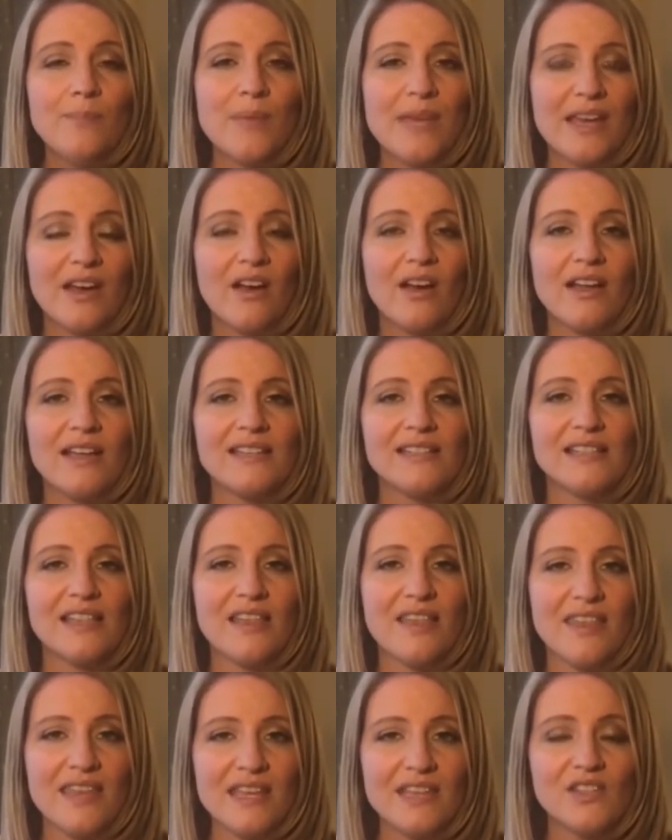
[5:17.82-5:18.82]
because
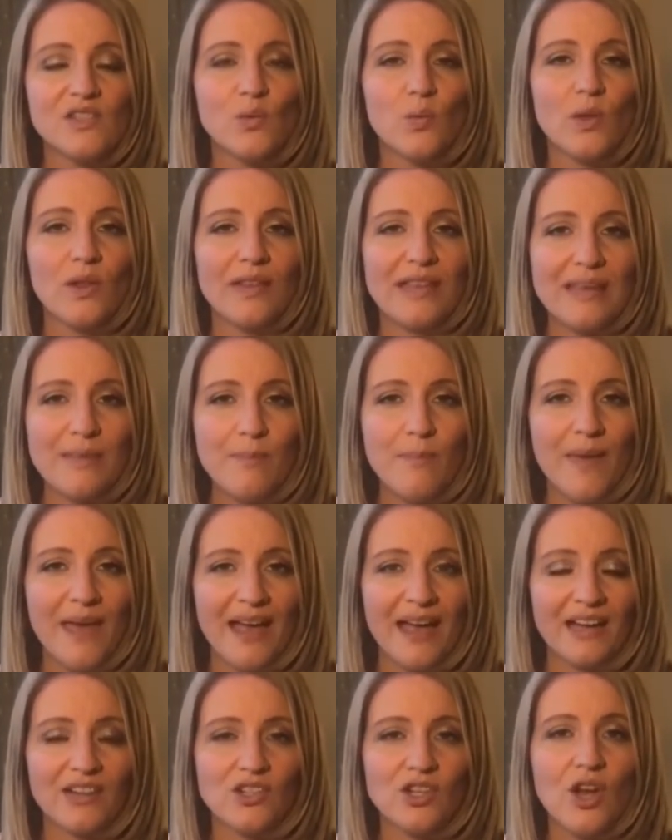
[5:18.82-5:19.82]
this will
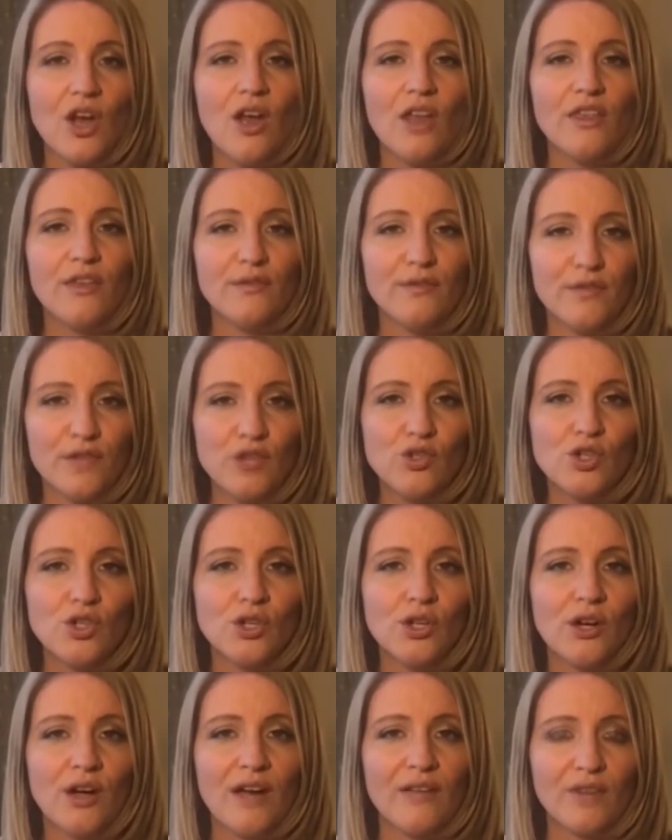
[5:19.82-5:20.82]
impact the
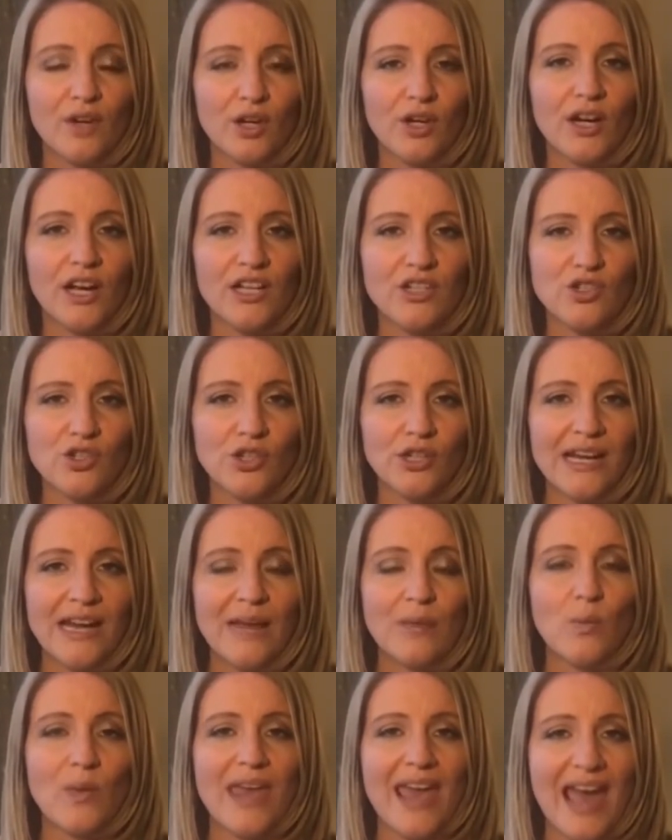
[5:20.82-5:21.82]
future of our country,
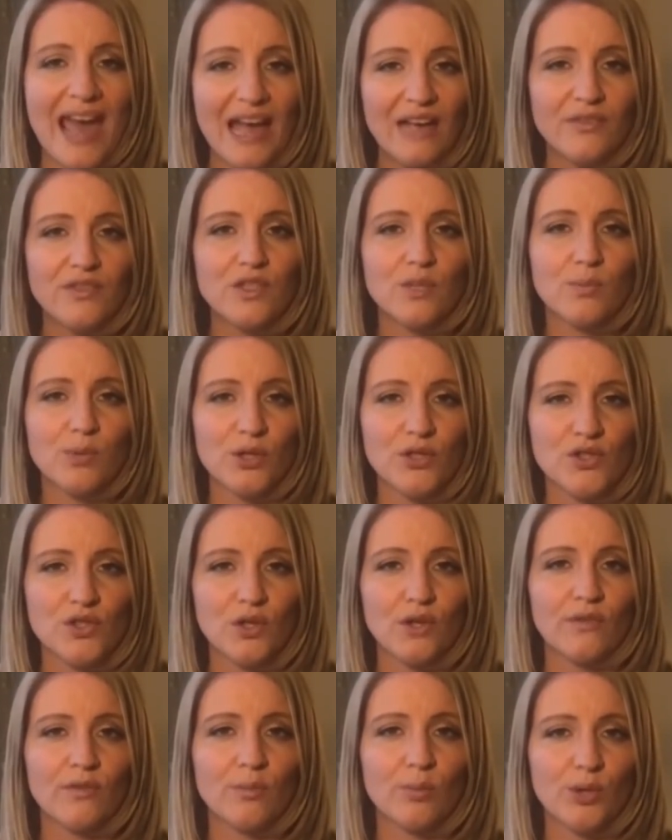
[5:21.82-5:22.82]
and we have to
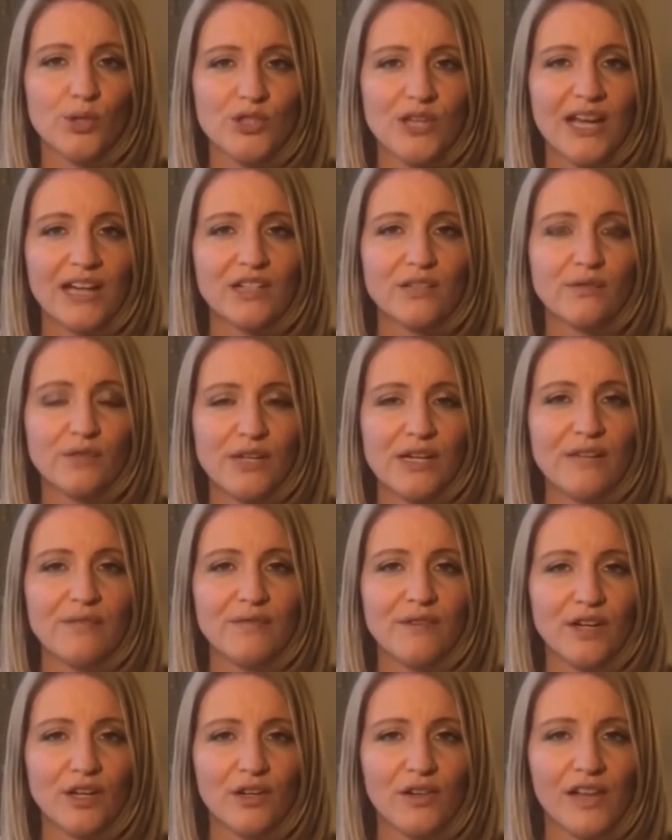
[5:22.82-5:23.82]
preserve and protect free and
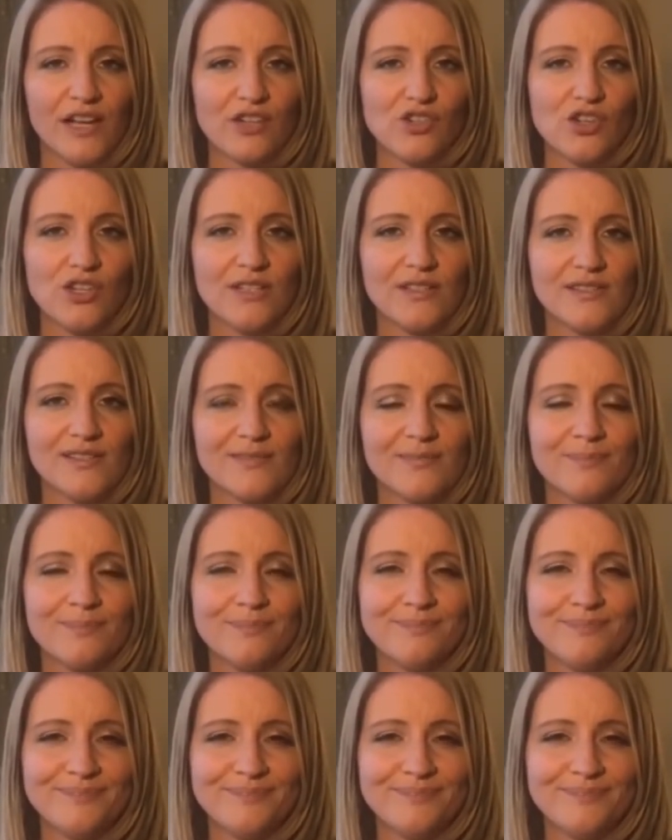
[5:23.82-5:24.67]
fair elections.